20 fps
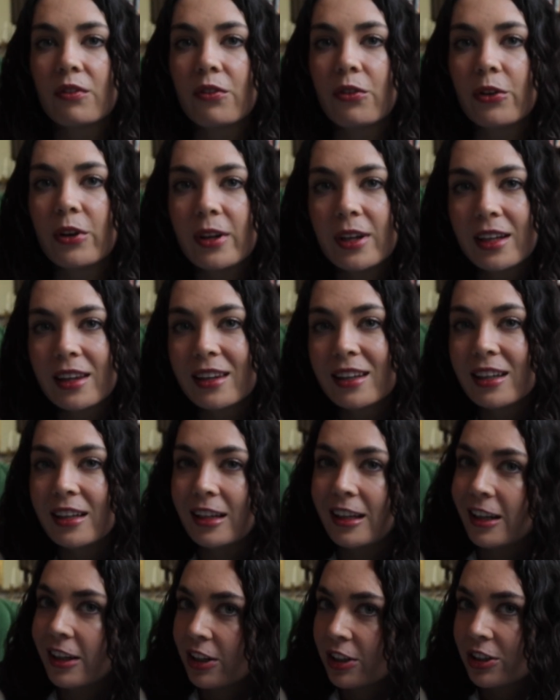For like the
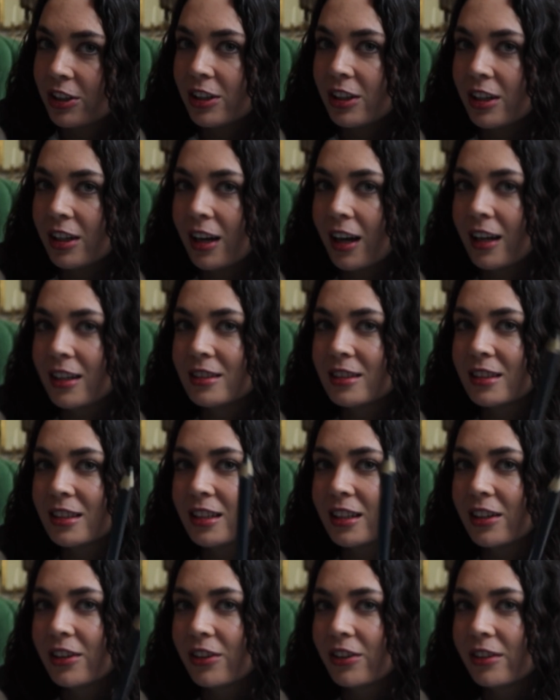year, I
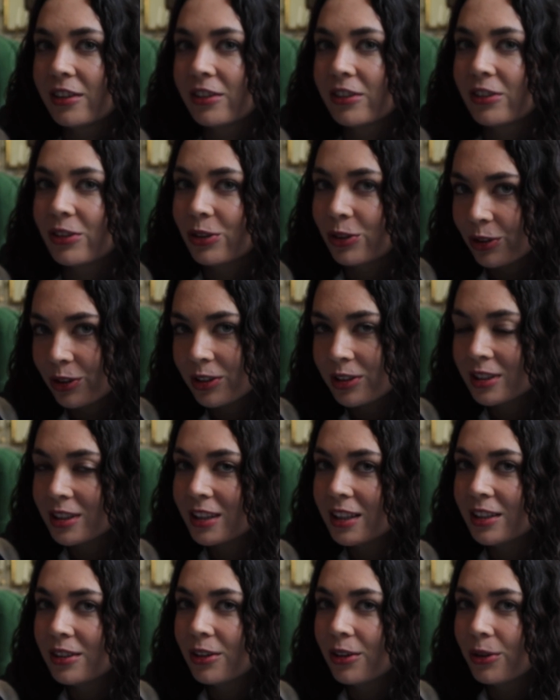did
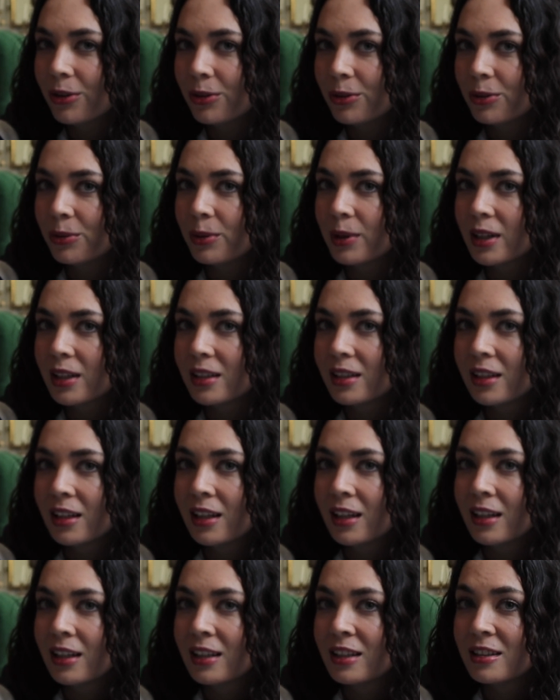
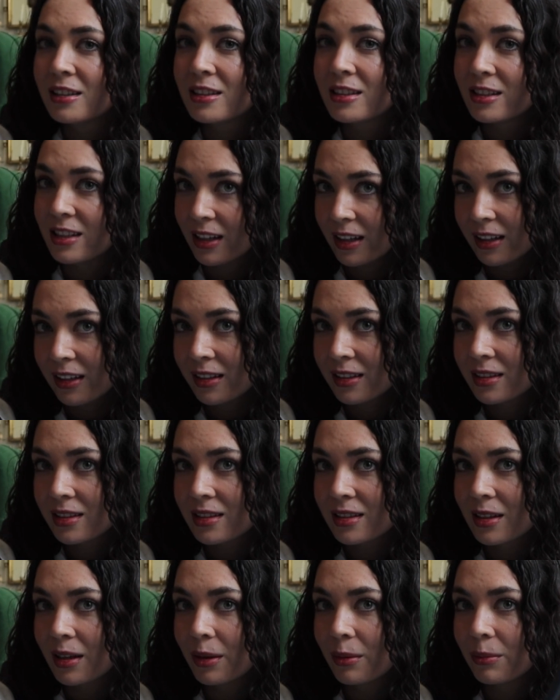
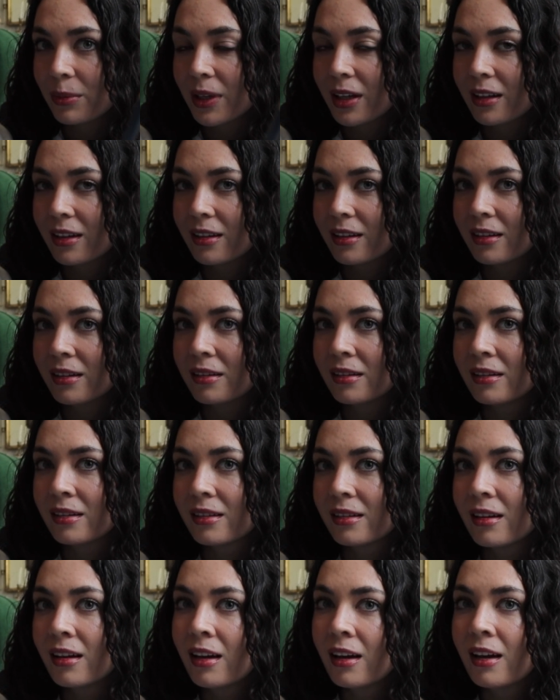1306 because
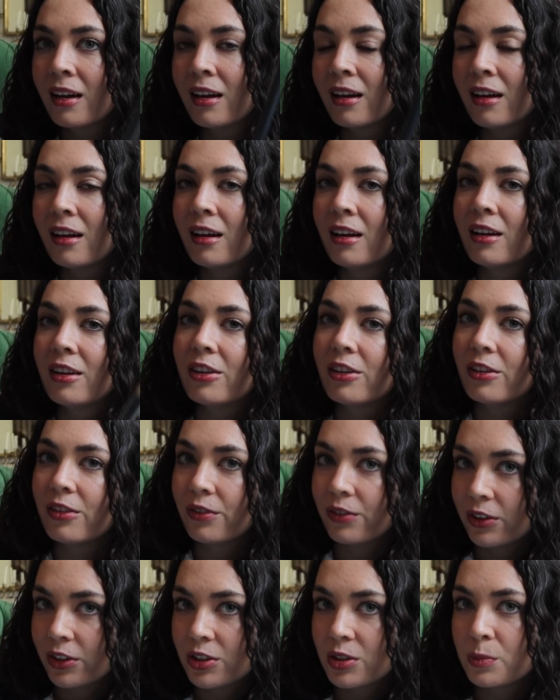the
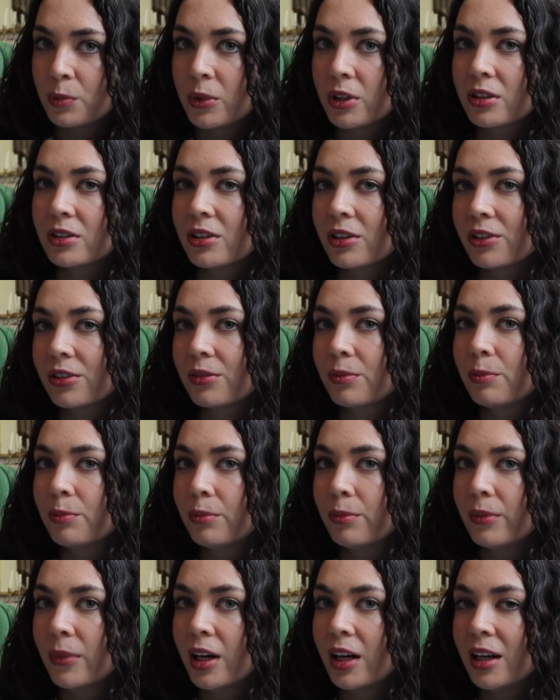first books are
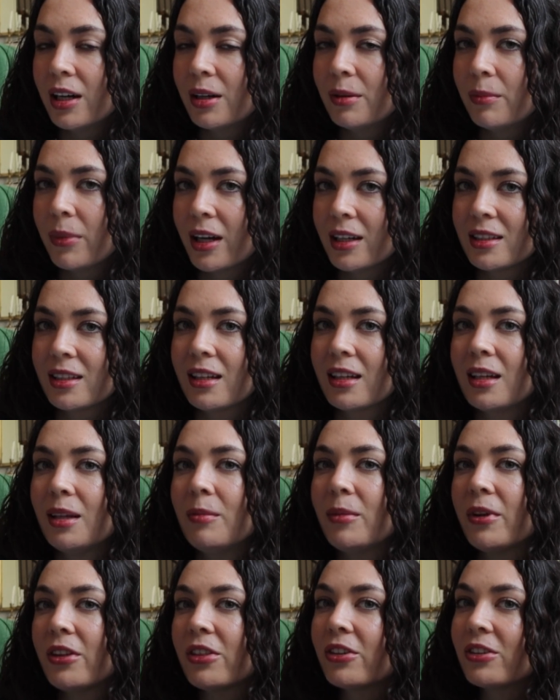Binding and
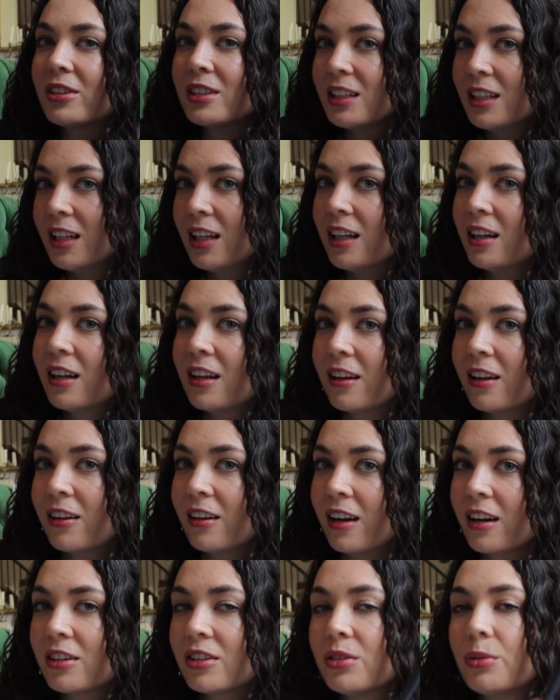Keeping 13, and then the
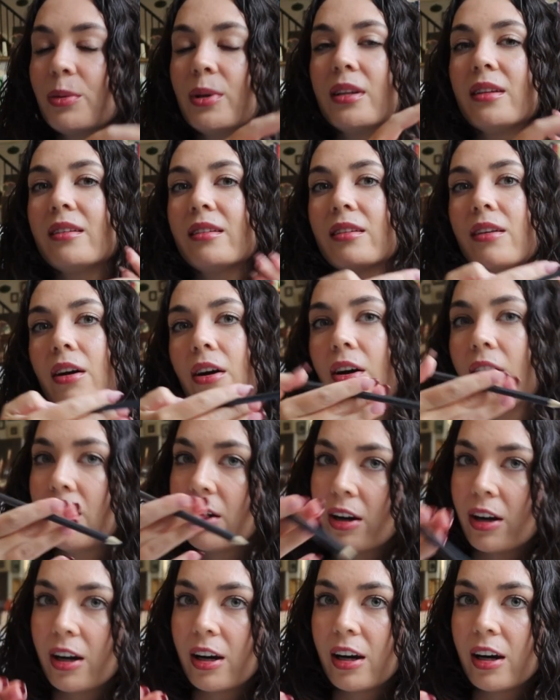next ones
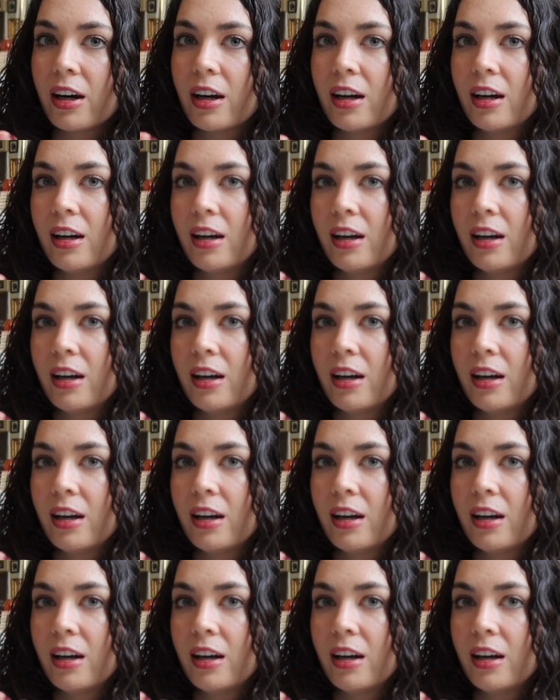are,